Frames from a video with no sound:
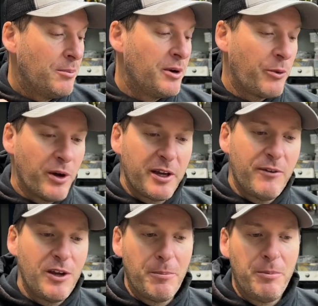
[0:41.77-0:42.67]
But I want to
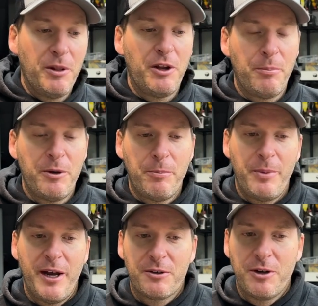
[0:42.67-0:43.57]
give you a little bit of
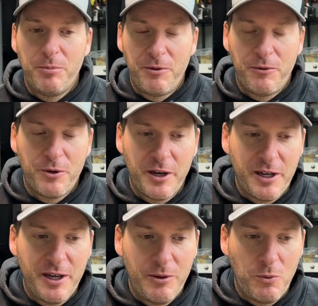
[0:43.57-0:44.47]
background before I
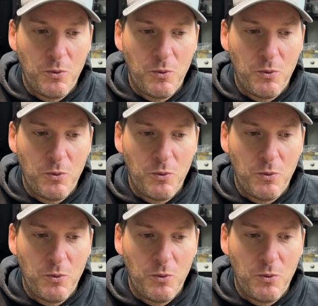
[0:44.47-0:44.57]
kind of